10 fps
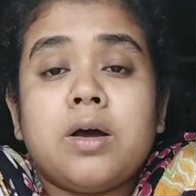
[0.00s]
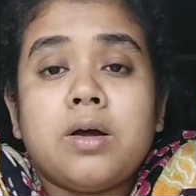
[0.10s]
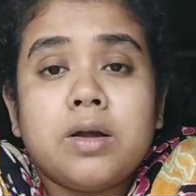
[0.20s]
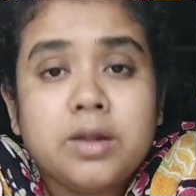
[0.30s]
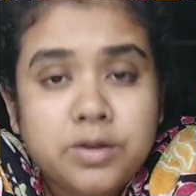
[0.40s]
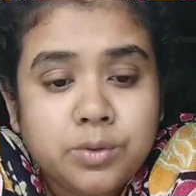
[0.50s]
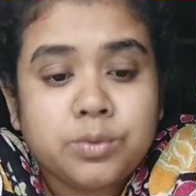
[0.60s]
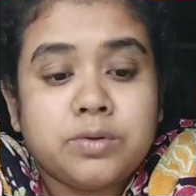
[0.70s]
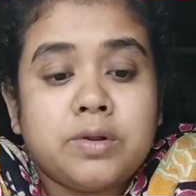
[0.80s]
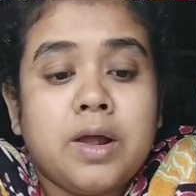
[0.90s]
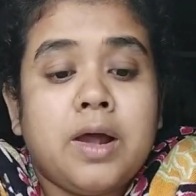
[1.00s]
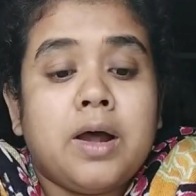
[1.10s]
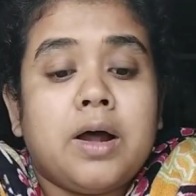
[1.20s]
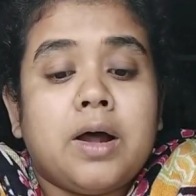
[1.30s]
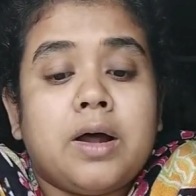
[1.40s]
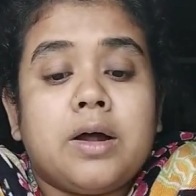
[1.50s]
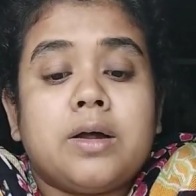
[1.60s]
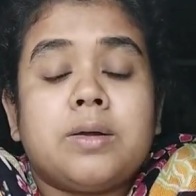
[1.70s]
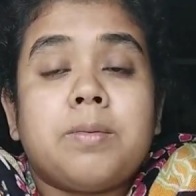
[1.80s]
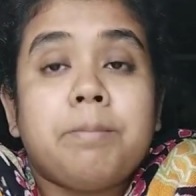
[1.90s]
use
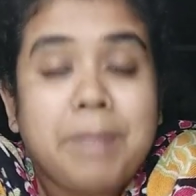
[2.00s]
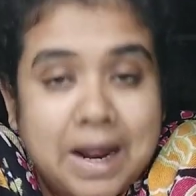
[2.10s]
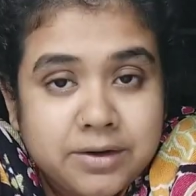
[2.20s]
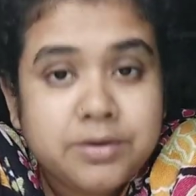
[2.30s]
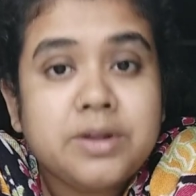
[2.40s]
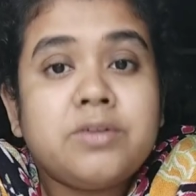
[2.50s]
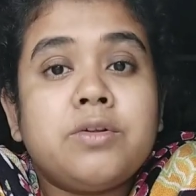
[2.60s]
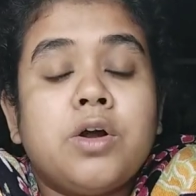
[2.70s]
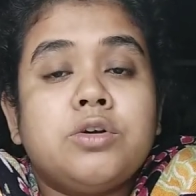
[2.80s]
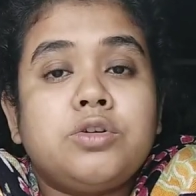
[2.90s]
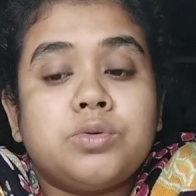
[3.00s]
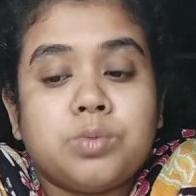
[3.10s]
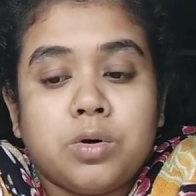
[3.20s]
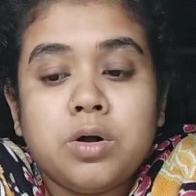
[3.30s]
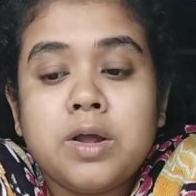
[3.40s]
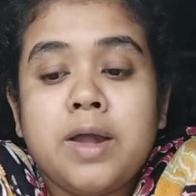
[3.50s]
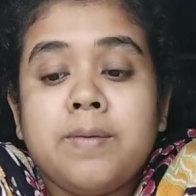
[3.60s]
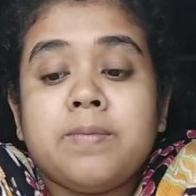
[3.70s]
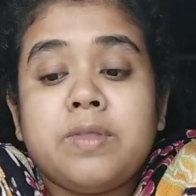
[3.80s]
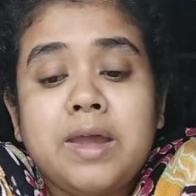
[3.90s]
batteries to work.
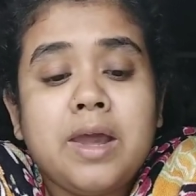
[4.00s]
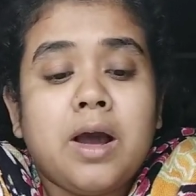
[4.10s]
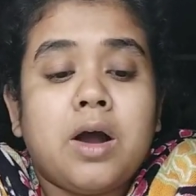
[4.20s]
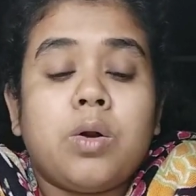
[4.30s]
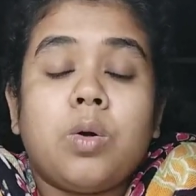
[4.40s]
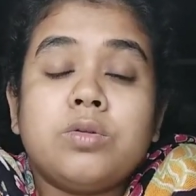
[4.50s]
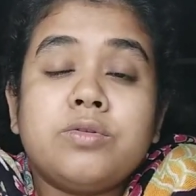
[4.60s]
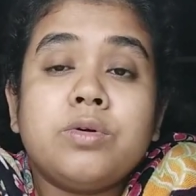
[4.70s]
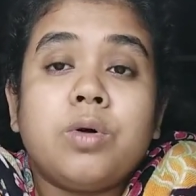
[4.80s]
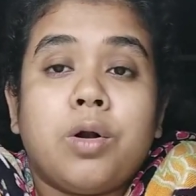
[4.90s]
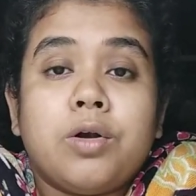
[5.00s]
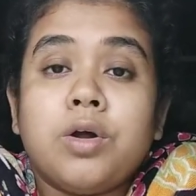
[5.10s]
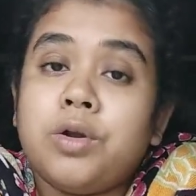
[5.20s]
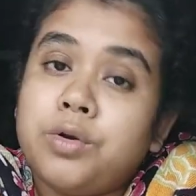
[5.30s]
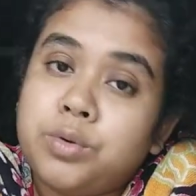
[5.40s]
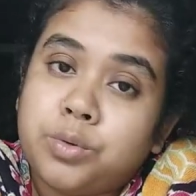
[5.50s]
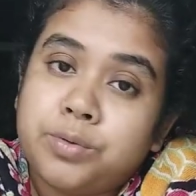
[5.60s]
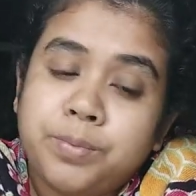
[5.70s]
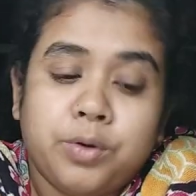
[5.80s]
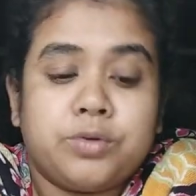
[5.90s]
They are also called
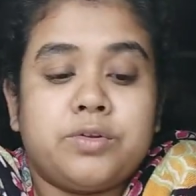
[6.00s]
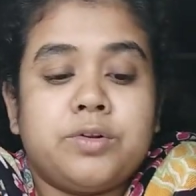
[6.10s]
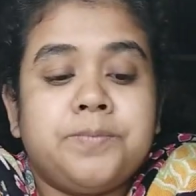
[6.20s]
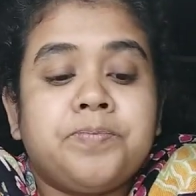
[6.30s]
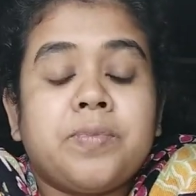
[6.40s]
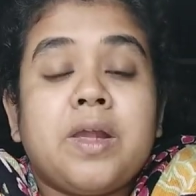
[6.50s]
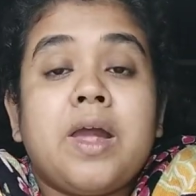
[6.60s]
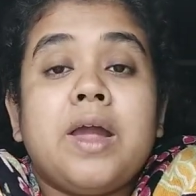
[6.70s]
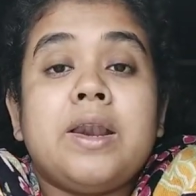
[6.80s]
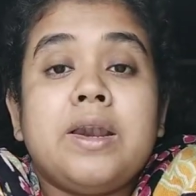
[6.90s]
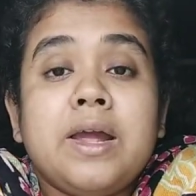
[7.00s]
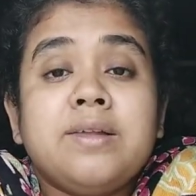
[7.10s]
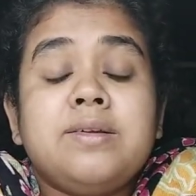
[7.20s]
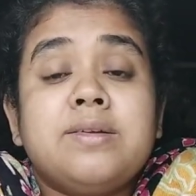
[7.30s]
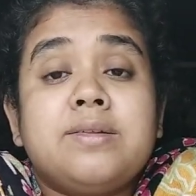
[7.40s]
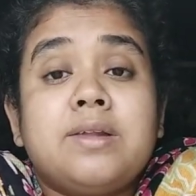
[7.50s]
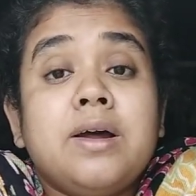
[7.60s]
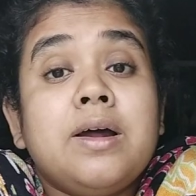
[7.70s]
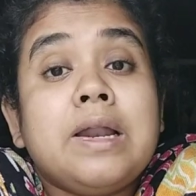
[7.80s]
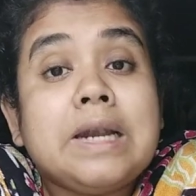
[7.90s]
notebooks. Next is the
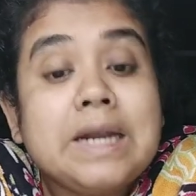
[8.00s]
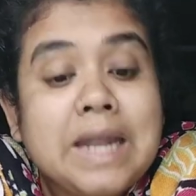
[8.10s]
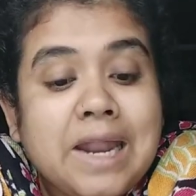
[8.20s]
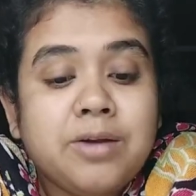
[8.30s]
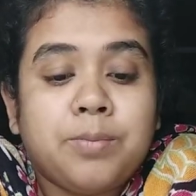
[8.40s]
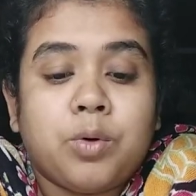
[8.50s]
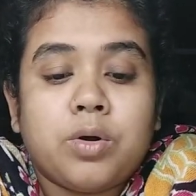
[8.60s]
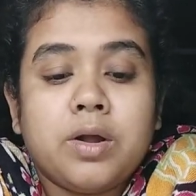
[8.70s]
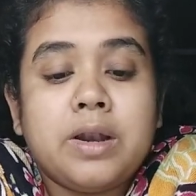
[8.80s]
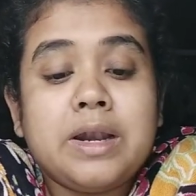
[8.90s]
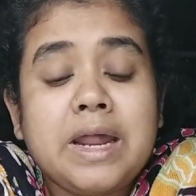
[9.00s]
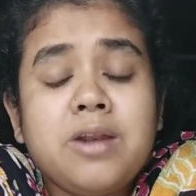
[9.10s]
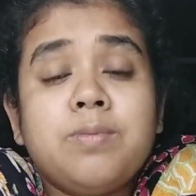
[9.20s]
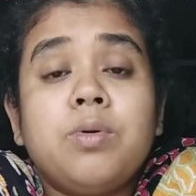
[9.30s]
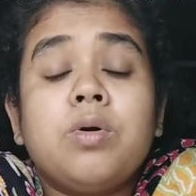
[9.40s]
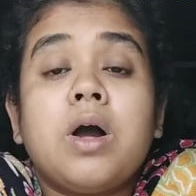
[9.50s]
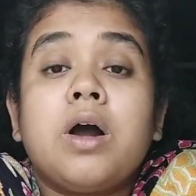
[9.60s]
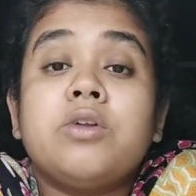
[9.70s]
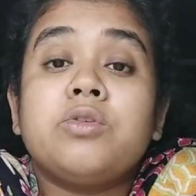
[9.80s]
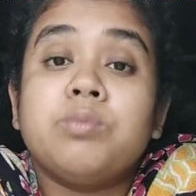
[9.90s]
netbook. Netbook are
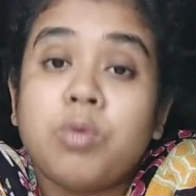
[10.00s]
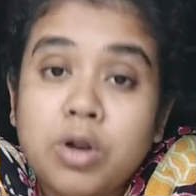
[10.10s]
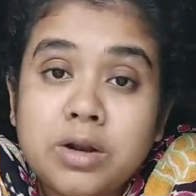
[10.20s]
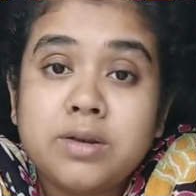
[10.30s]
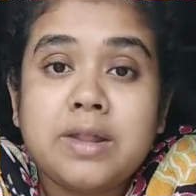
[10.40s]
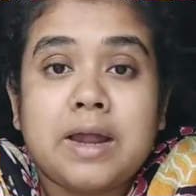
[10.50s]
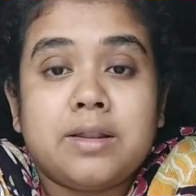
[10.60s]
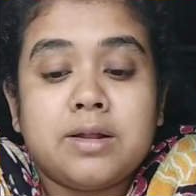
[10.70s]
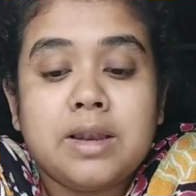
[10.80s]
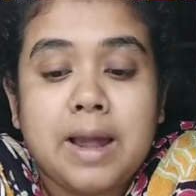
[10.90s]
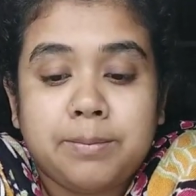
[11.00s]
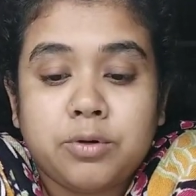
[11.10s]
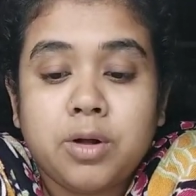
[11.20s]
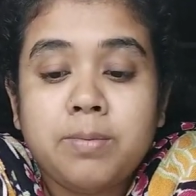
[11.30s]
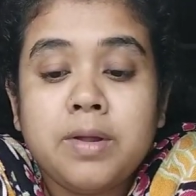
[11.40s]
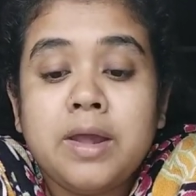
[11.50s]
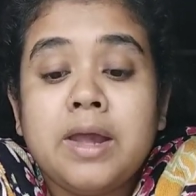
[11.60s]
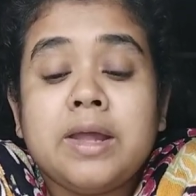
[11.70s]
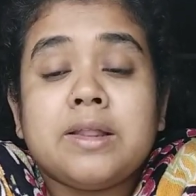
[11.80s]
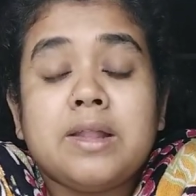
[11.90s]
smaller than the laptop.
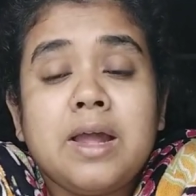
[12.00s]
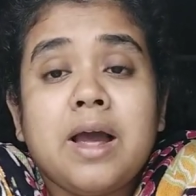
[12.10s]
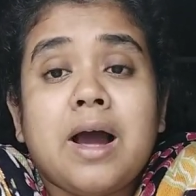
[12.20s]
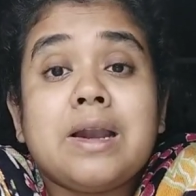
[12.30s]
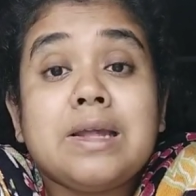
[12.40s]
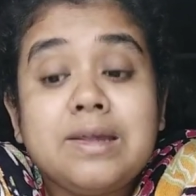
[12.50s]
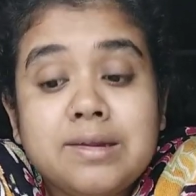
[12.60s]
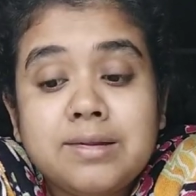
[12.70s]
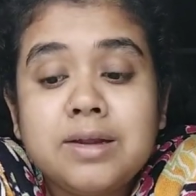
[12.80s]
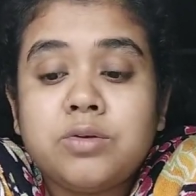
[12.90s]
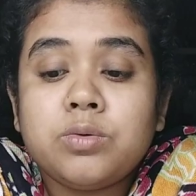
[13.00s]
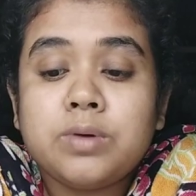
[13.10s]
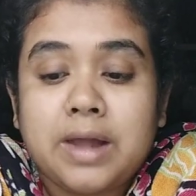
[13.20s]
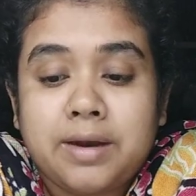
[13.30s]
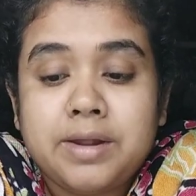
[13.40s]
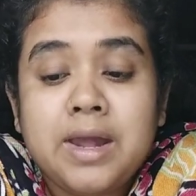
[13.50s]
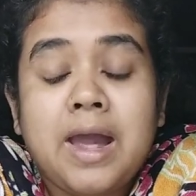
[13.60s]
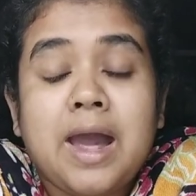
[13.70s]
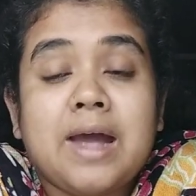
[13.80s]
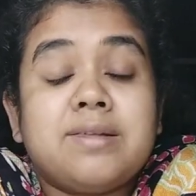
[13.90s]
They are easy to carry
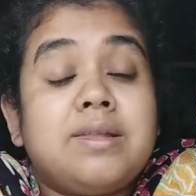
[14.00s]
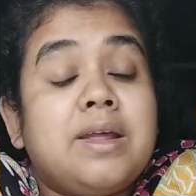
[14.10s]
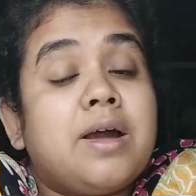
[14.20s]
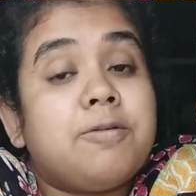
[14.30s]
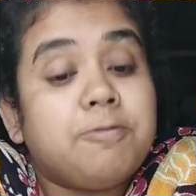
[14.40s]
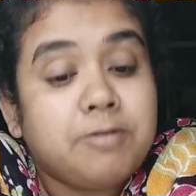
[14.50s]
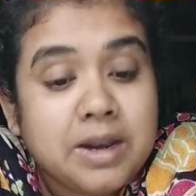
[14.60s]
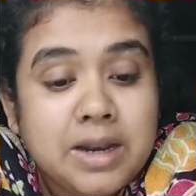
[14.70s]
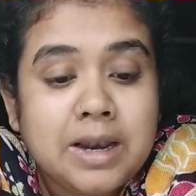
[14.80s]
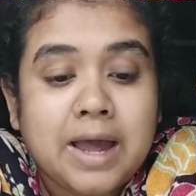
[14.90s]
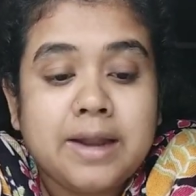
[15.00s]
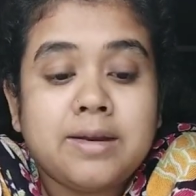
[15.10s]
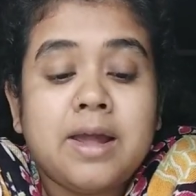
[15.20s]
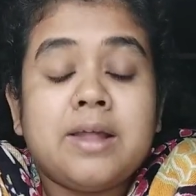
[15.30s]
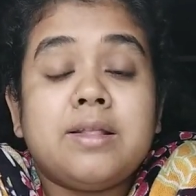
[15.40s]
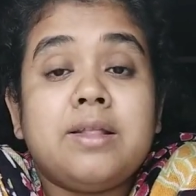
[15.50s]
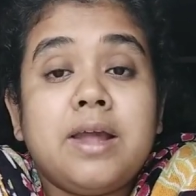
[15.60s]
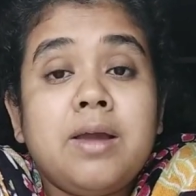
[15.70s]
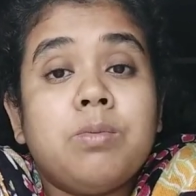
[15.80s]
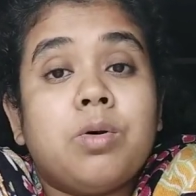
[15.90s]
as they are very light. They
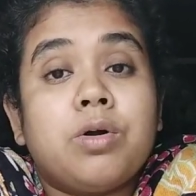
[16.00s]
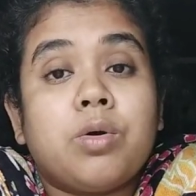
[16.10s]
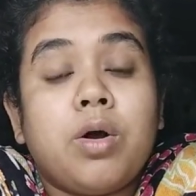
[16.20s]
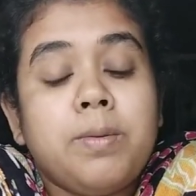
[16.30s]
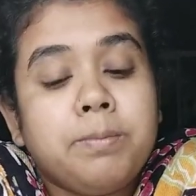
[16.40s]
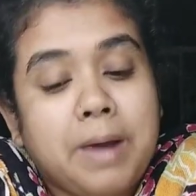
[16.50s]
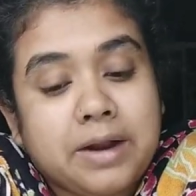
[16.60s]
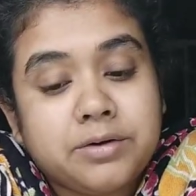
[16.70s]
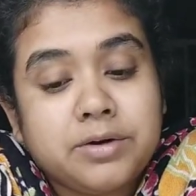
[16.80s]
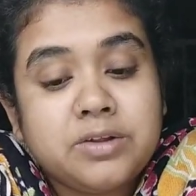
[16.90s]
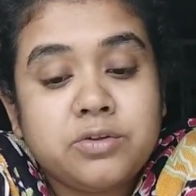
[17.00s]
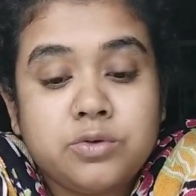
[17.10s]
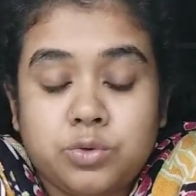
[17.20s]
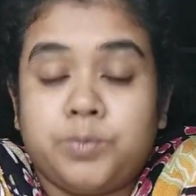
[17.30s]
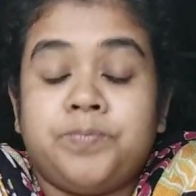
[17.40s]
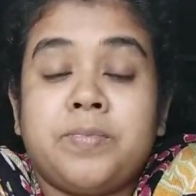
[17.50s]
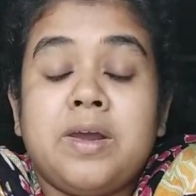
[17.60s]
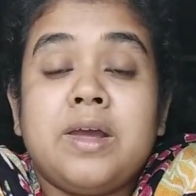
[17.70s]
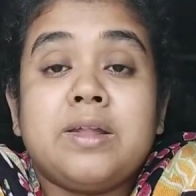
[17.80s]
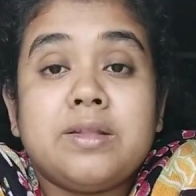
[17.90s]
work on batteries too.
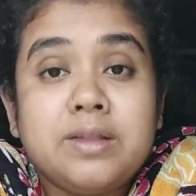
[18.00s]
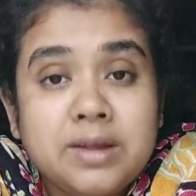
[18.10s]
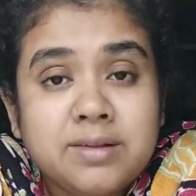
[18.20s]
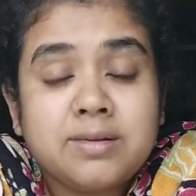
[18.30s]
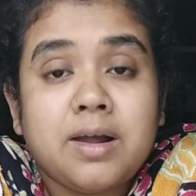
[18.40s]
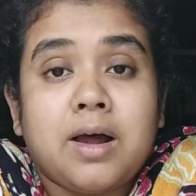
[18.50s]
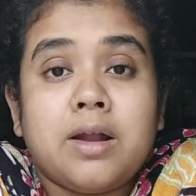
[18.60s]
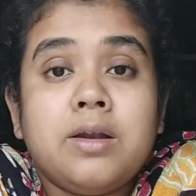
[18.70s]
These are